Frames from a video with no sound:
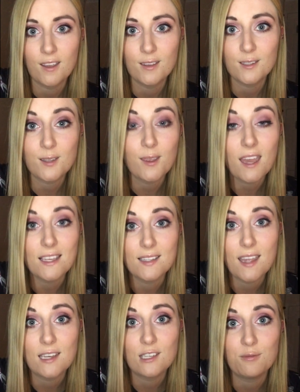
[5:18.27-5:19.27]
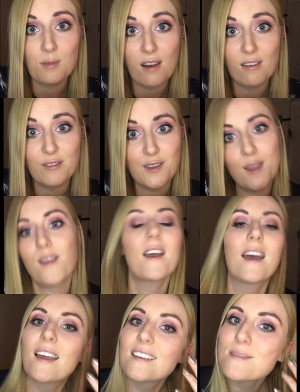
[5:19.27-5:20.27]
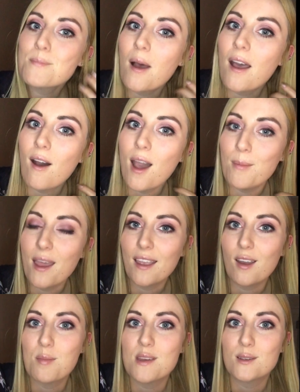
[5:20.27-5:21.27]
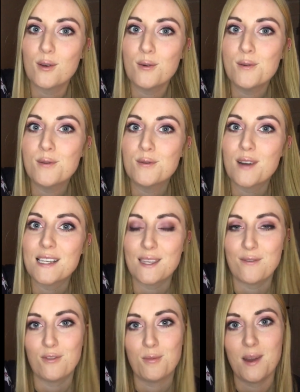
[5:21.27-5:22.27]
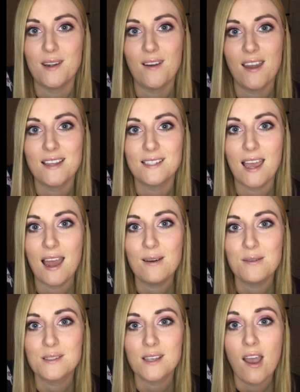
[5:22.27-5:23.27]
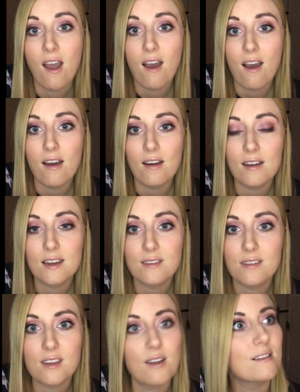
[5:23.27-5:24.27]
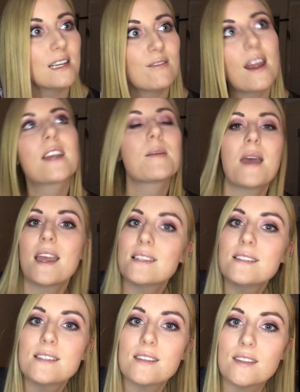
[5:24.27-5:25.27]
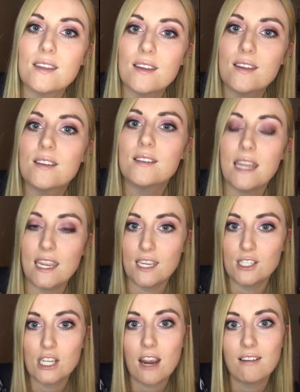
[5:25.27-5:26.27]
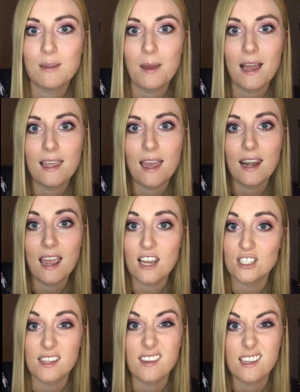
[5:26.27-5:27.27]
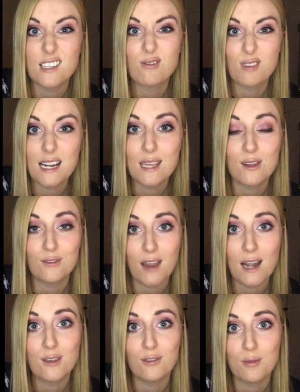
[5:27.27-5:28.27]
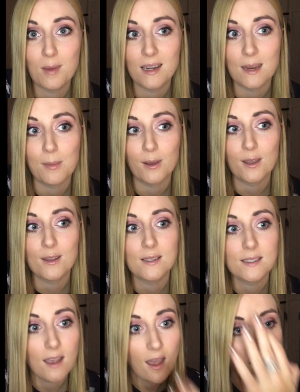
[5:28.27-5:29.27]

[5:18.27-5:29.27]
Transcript: So that's the end of my review, and my eye makeup is all ready for my night out. I'd thoroughly recommend the Naked Cherry palette, and I actually think it's really good value for money because